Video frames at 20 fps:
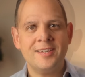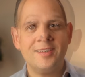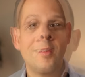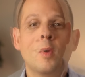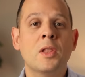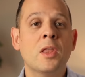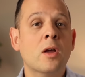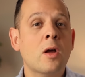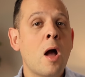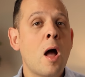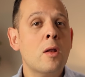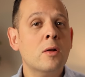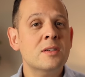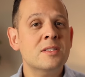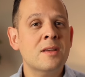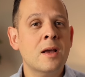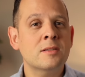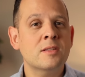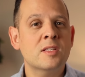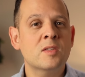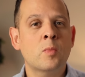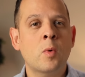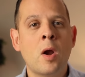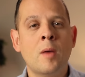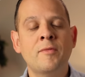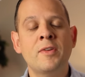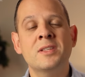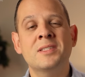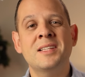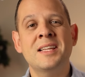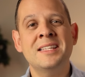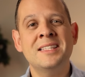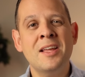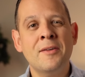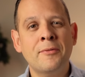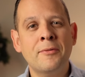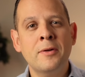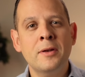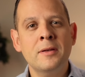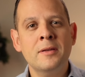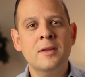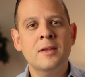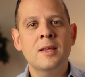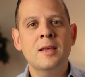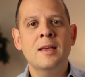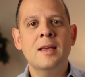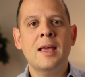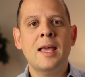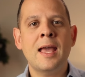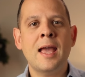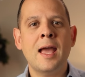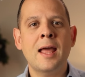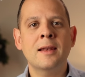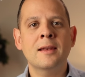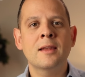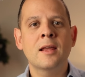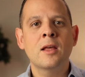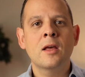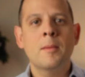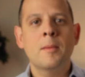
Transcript: While the collar sizes were obviously different, and